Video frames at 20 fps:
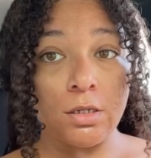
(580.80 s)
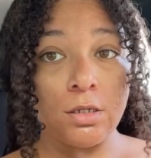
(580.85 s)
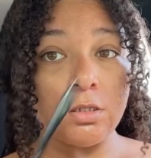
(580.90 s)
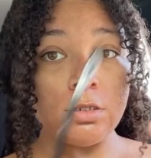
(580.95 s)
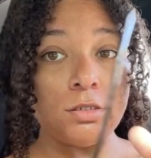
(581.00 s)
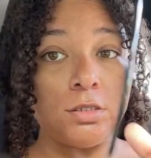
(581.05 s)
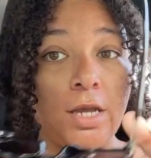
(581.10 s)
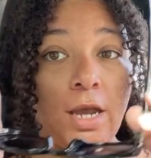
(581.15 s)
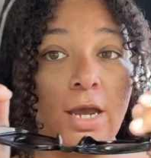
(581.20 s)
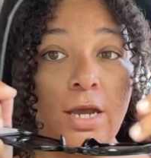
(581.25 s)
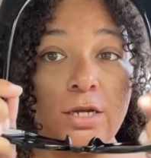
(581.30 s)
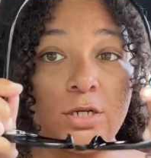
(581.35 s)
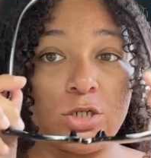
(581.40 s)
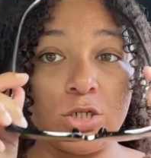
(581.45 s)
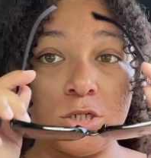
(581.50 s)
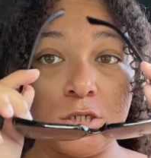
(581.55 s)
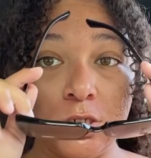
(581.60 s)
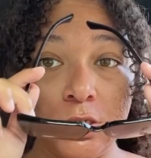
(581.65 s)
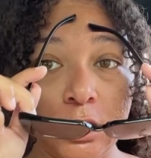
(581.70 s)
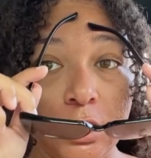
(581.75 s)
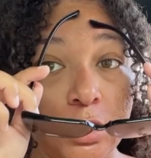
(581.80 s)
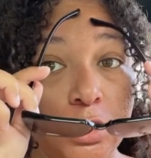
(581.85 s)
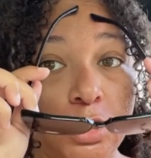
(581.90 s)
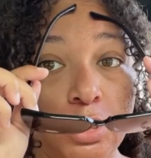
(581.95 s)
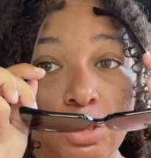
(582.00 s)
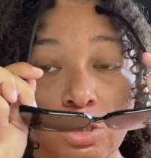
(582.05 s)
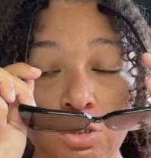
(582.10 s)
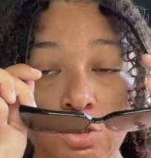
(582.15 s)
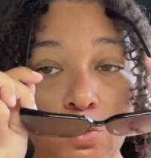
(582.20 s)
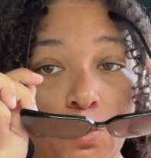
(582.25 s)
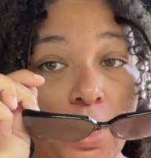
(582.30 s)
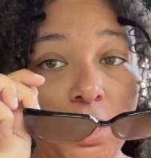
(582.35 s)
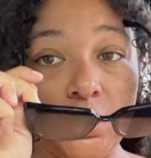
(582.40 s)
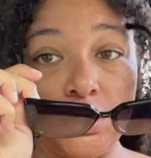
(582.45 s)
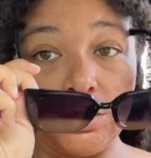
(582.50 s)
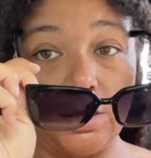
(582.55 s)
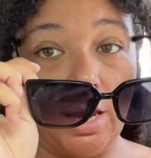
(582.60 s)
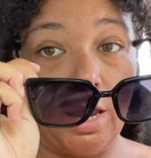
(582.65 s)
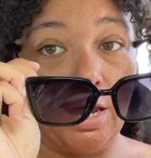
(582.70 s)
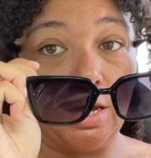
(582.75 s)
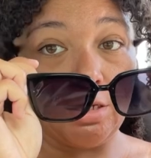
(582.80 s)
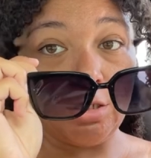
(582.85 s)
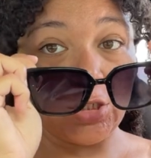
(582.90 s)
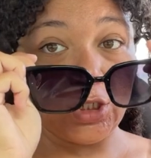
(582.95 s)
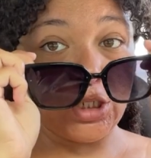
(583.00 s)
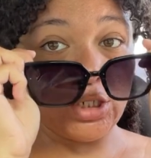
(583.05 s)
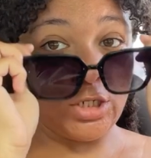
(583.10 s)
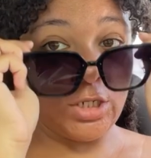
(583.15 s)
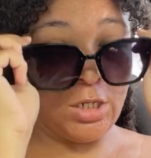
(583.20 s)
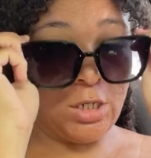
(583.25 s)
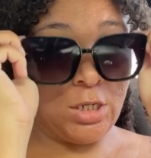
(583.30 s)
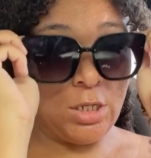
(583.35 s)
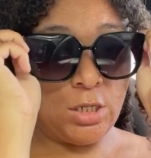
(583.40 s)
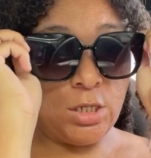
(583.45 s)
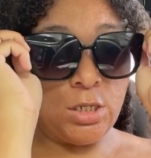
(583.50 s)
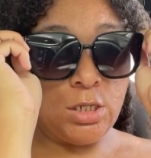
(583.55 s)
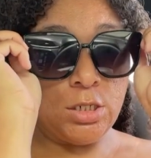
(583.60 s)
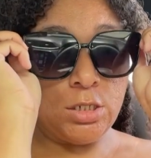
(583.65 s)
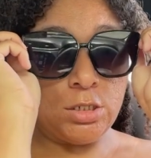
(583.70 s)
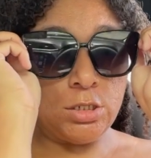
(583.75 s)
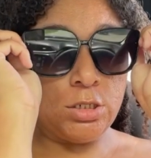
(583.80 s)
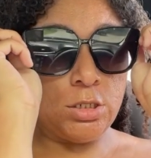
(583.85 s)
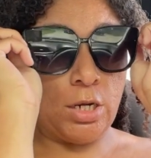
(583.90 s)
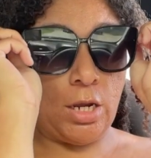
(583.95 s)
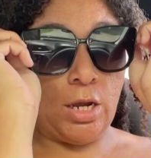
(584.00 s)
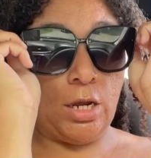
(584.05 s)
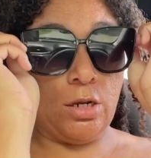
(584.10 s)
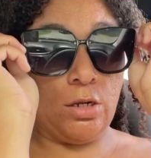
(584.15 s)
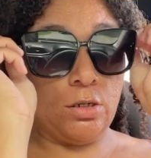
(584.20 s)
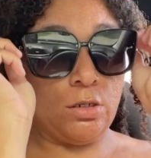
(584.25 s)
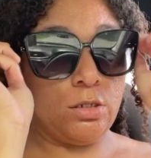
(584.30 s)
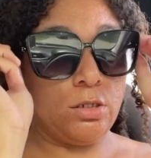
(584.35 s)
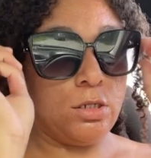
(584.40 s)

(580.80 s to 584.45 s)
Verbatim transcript: stash, the sweat stash, child?